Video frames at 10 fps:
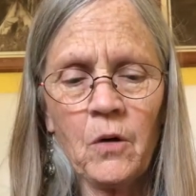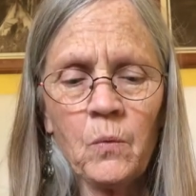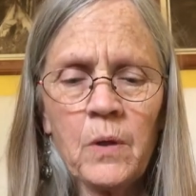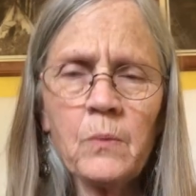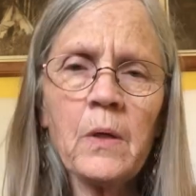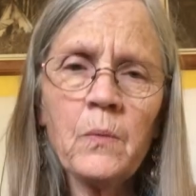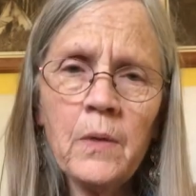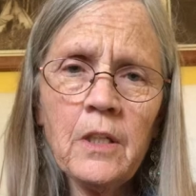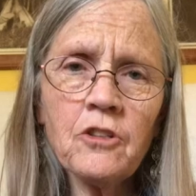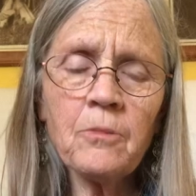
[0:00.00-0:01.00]
When we
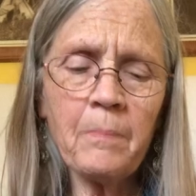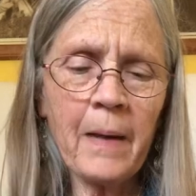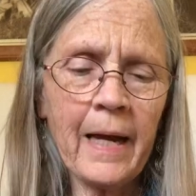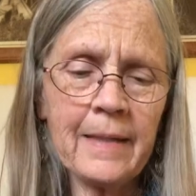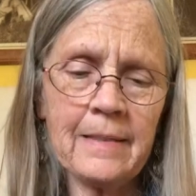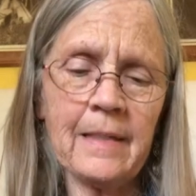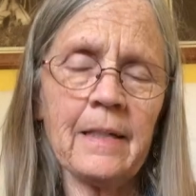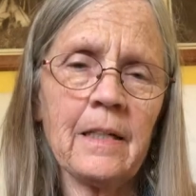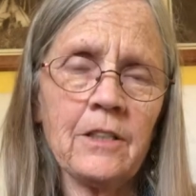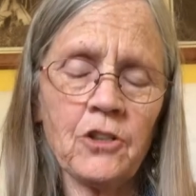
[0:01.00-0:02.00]
reached
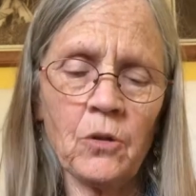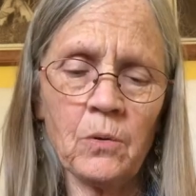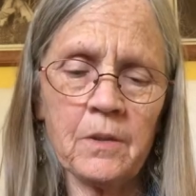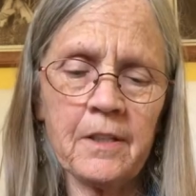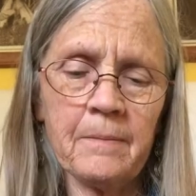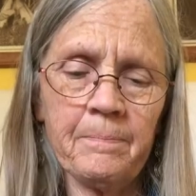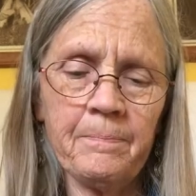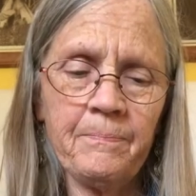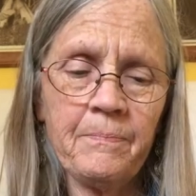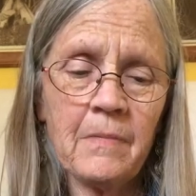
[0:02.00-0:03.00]
Baghdad, I told him,
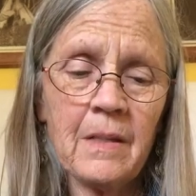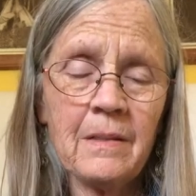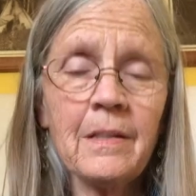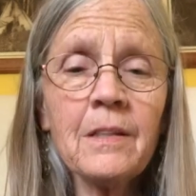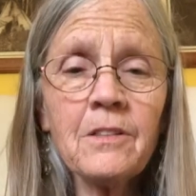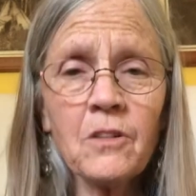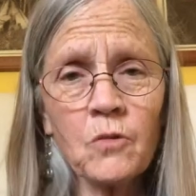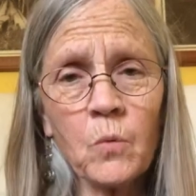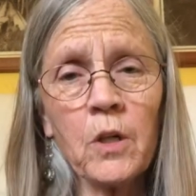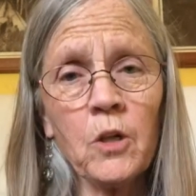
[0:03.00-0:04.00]
this is
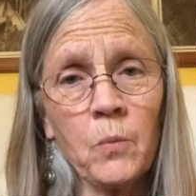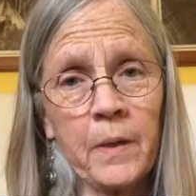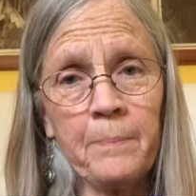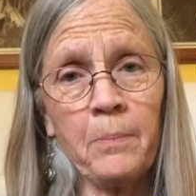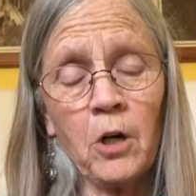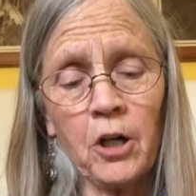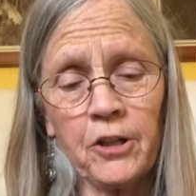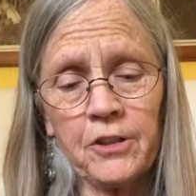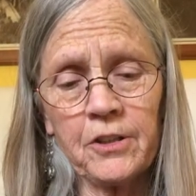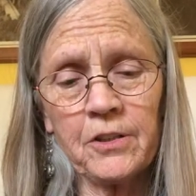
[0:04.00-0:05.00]
where we
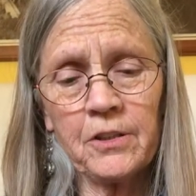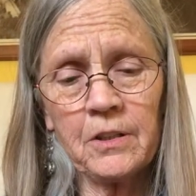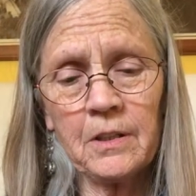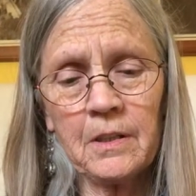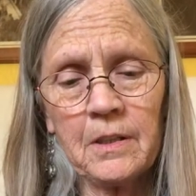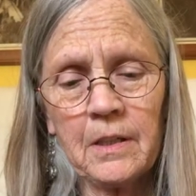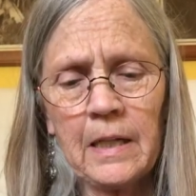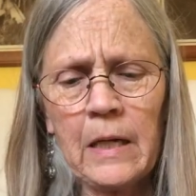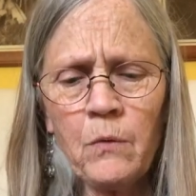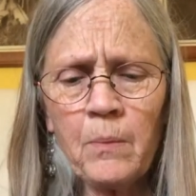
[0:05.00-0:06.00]
part.
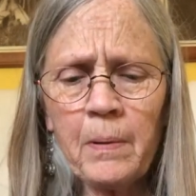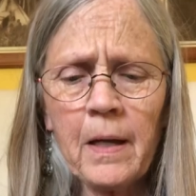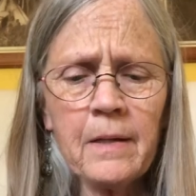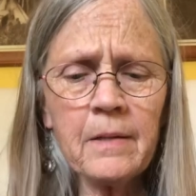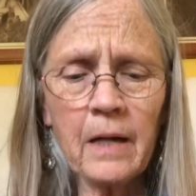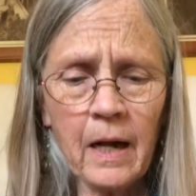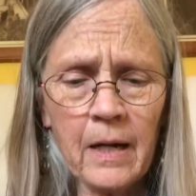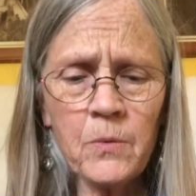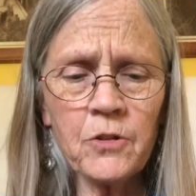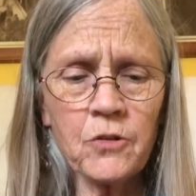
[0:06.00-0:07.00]
He replied that I
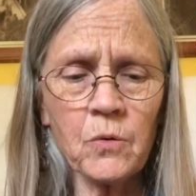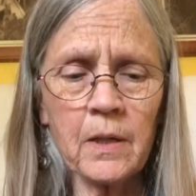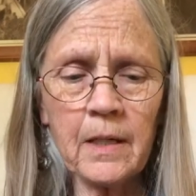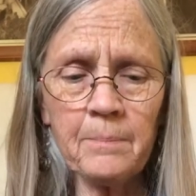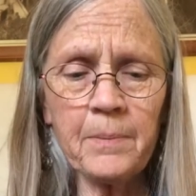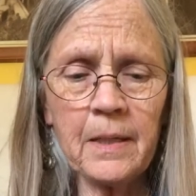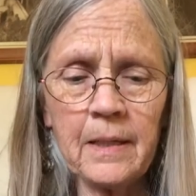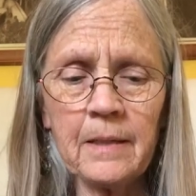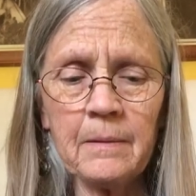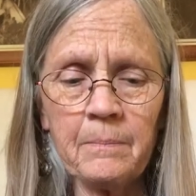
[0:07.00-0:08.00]
was to accompany
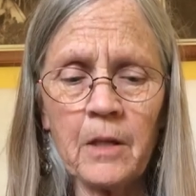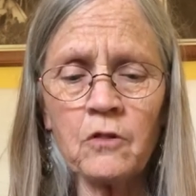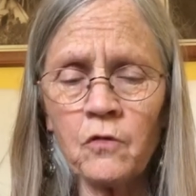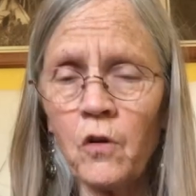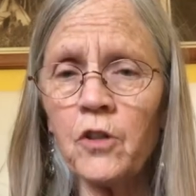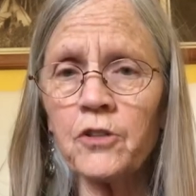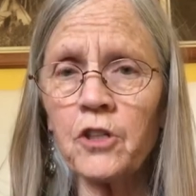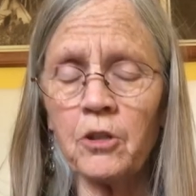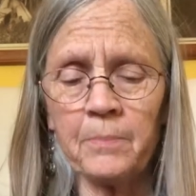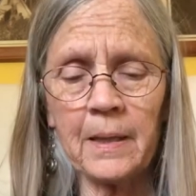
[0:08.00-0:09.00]
him as far as
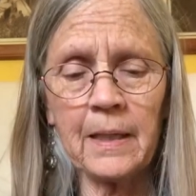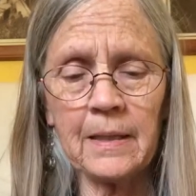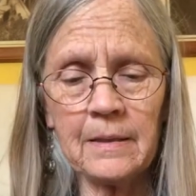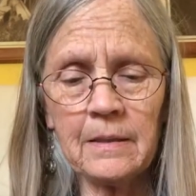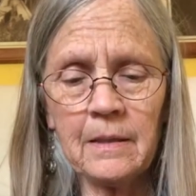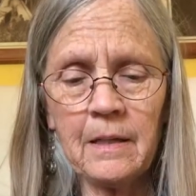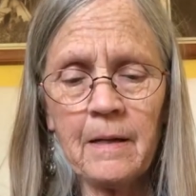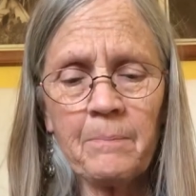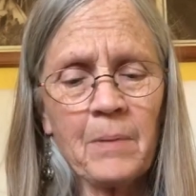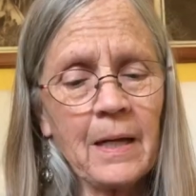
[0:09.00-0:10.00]
Karbala,
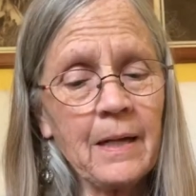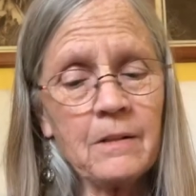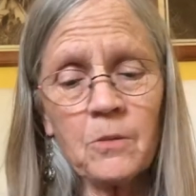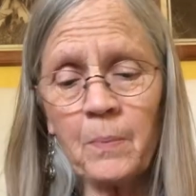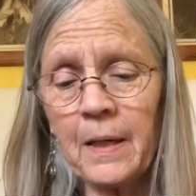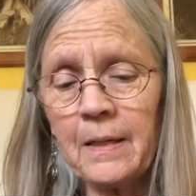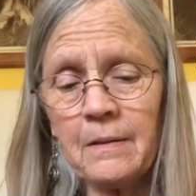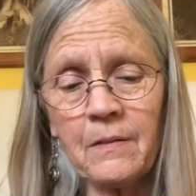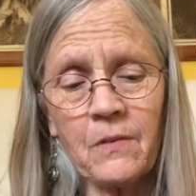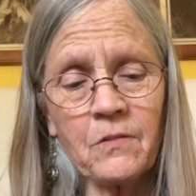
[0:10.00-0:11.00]
but I explained that the